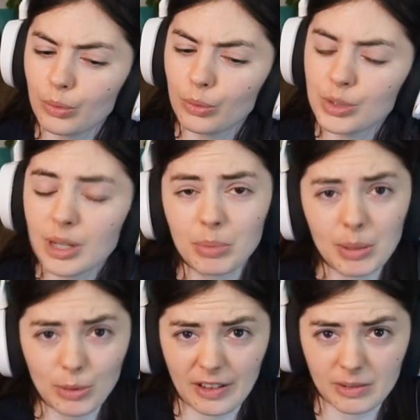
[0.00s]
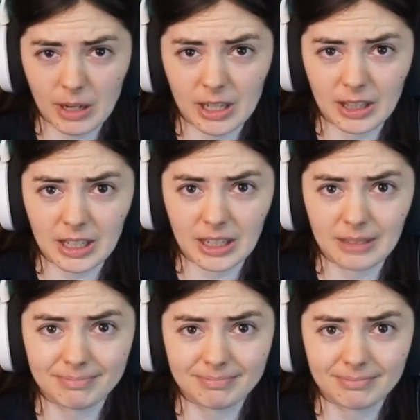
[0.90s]
some people have
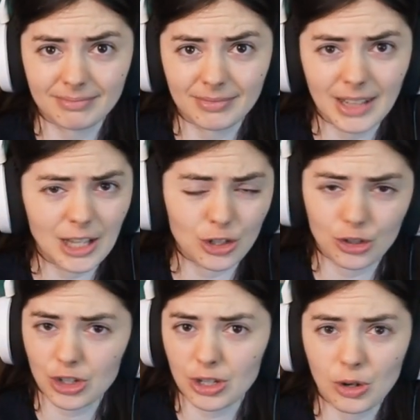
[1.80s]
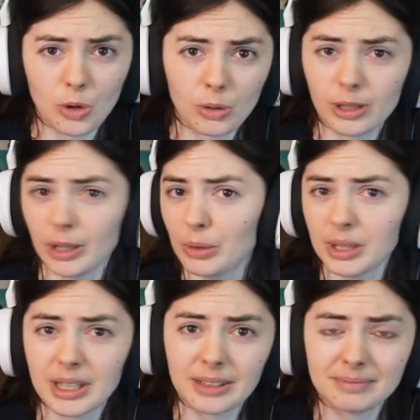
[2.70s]
speculated, is there just a whole
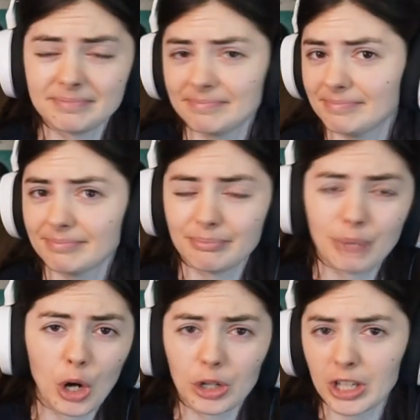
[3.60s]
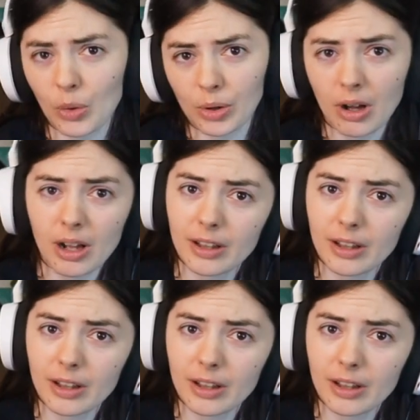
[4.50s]
cloning party going on